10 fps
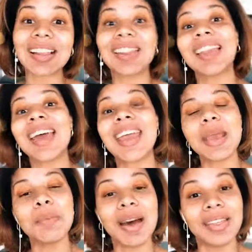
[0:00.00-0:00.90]

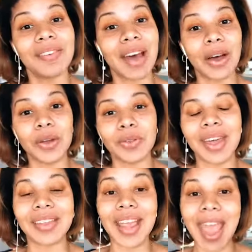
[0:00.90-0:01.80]
claim the value
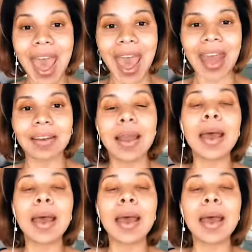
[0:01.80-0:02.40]
that they add.